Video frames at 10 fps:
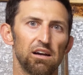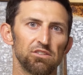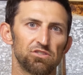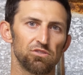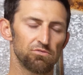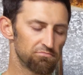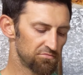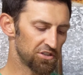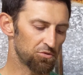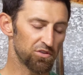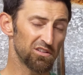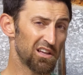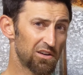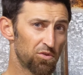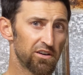So, with a
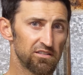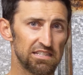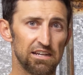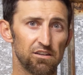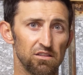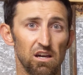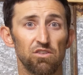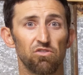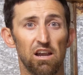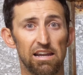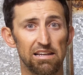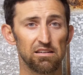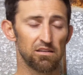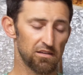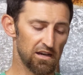lot of wear and tear, a lot of riding,